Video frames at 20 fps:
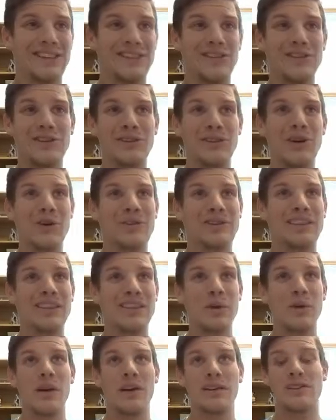student loans in
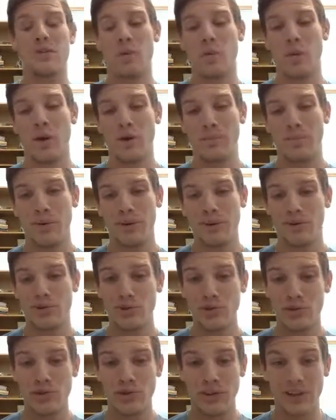the US over
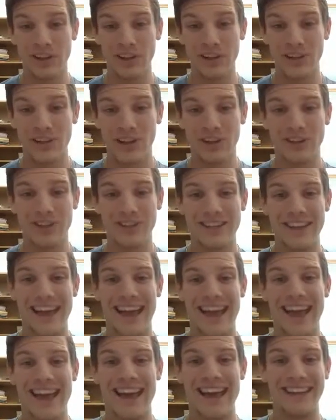$1.2 trillion,
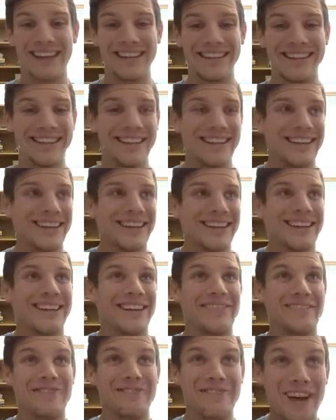and
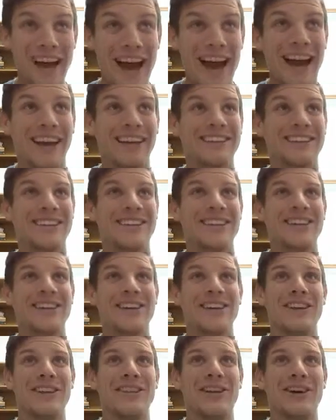in fact,
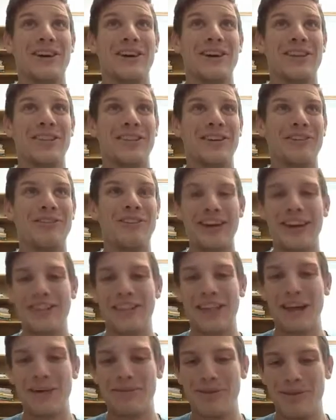the
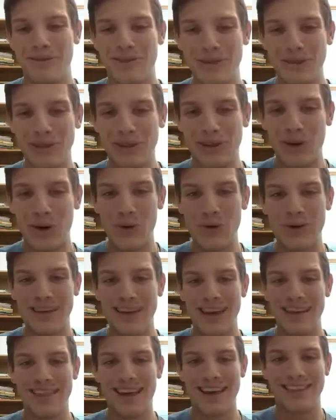fun thing about student loan
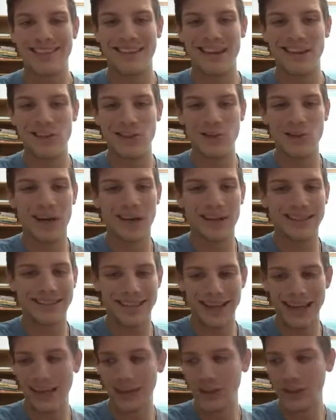debt that they do not
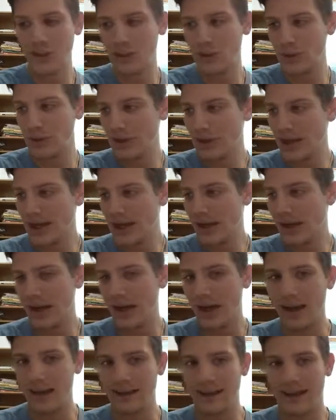tell you
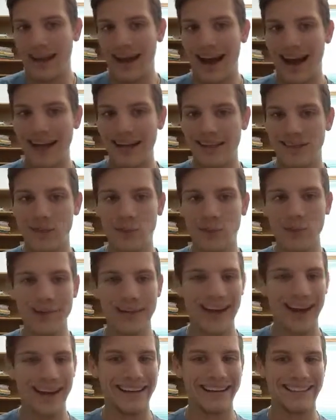at a high school
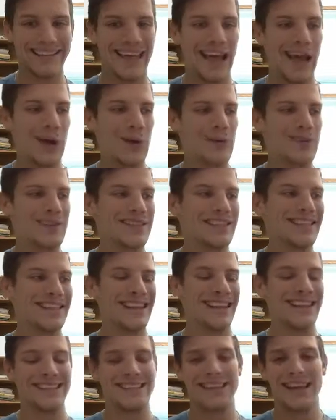guidance counseling
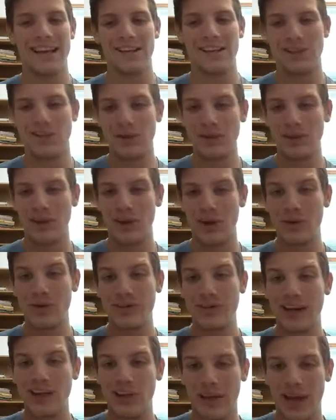is that student loan
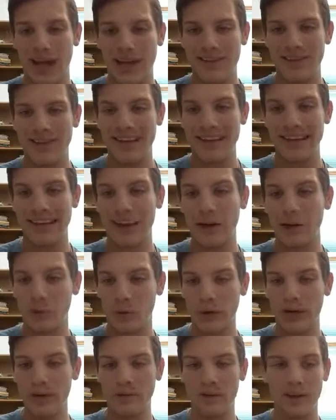debt, you can't even get
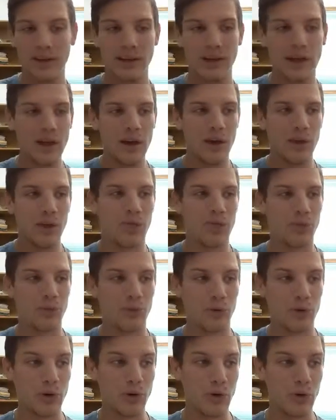rid of it
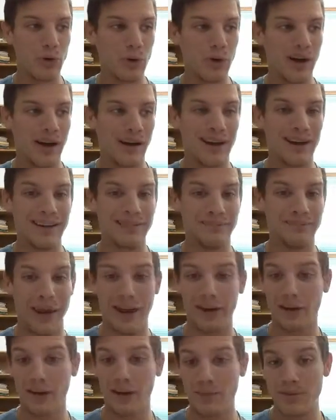through
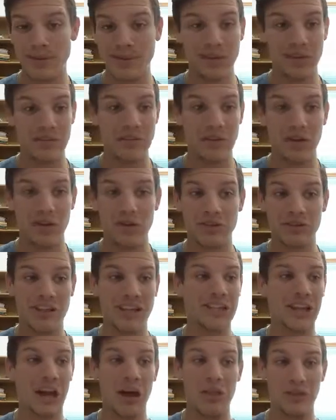bankruptcy. There's
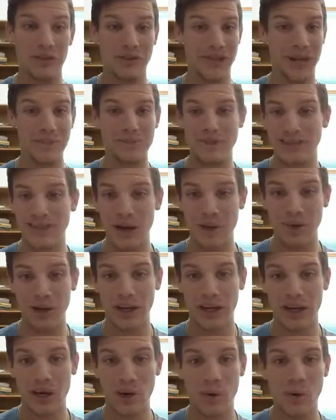lots of other types of debt we
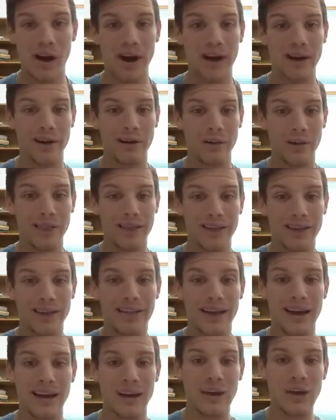can acquire, and we
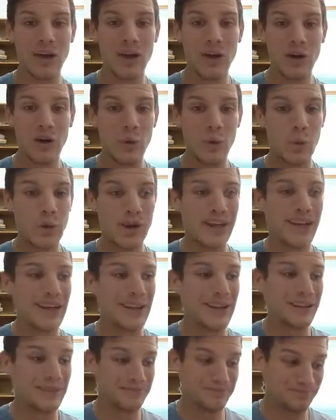think that if
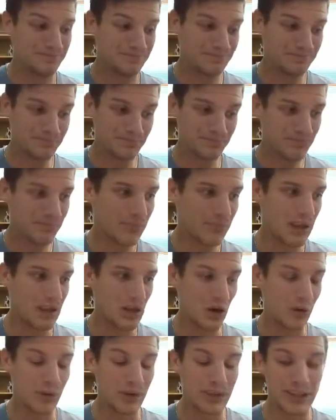we
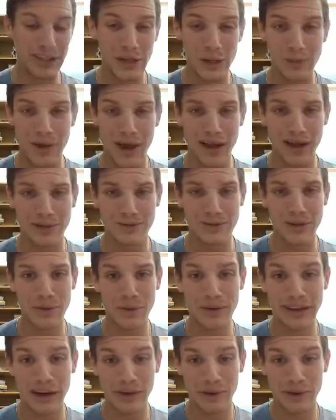declare bankruptcy, we
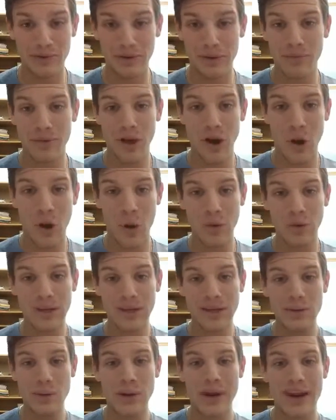can get rid of them. The
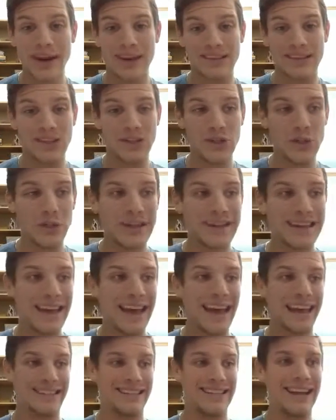only way to
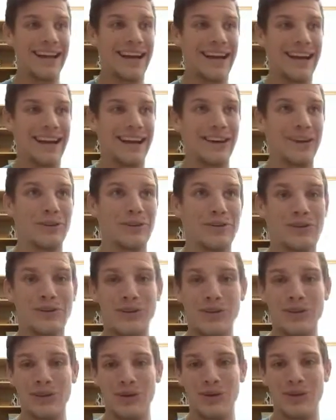get out of
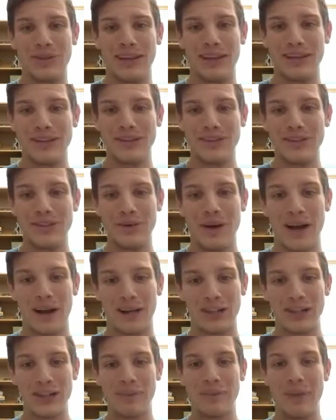student loan debt is to
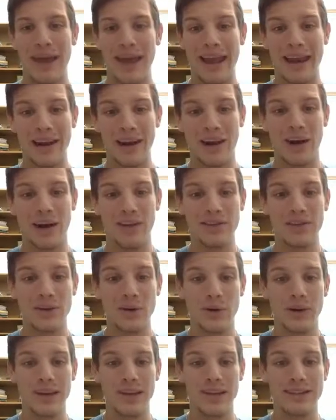actually pay it off.
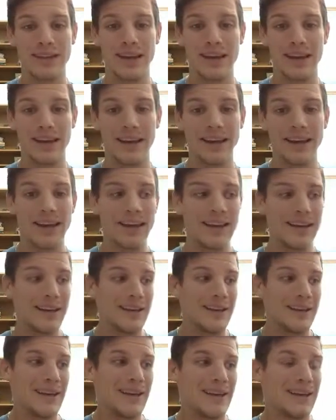So it is
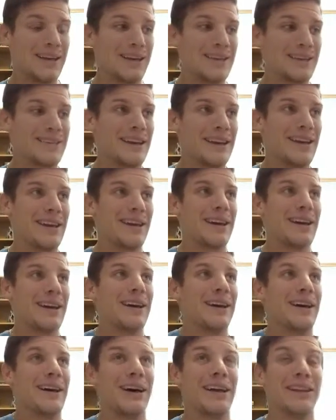
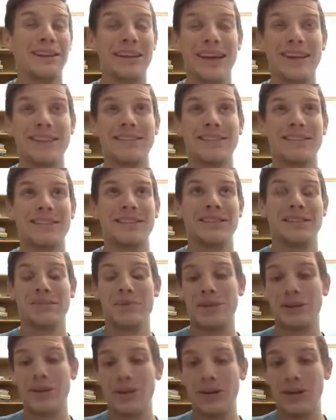a lesson to
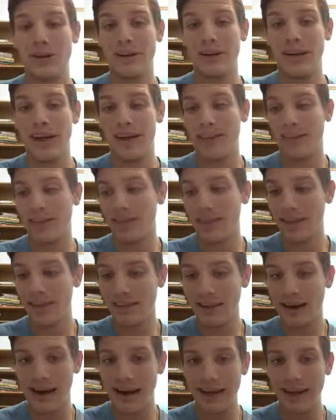be learned. And the thing
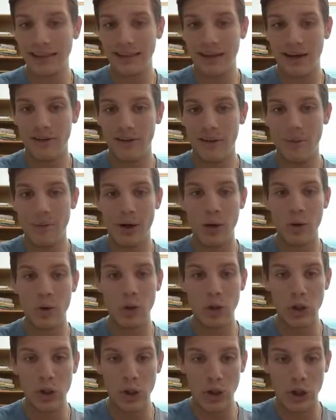that I love
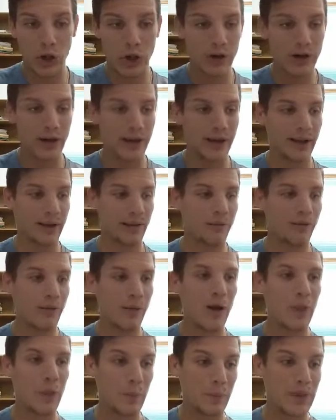about learning
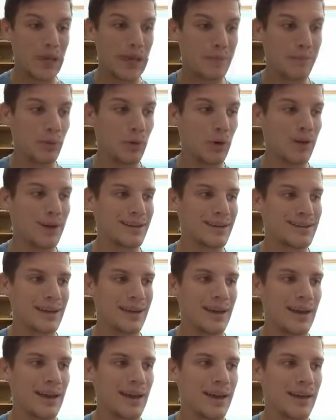from other people is
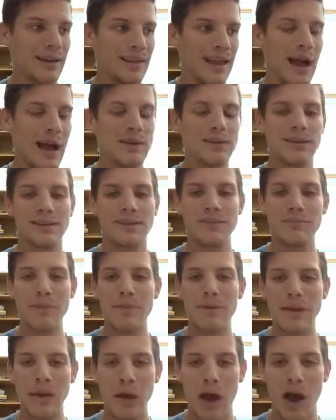it allows us to
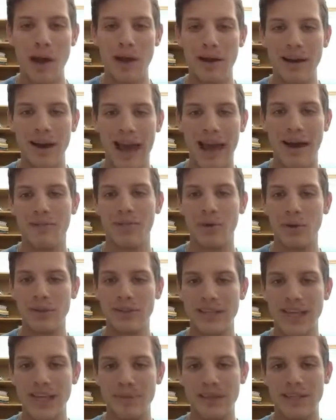maybe not have
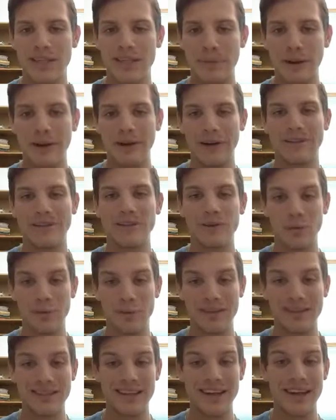those same experiences or
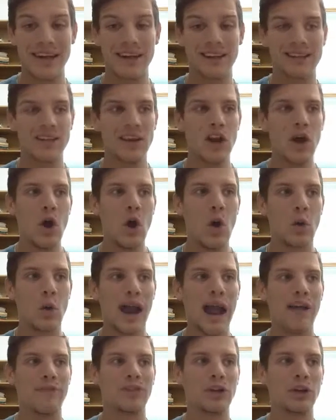mistakes or
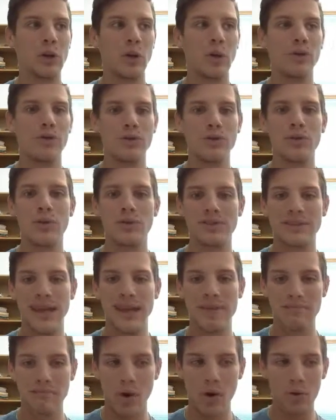have to go through those
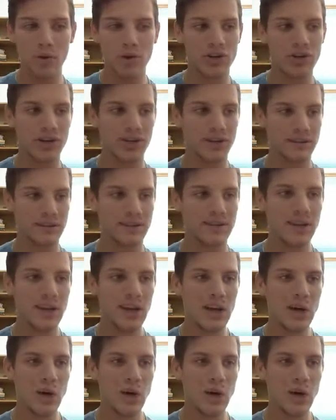same motions.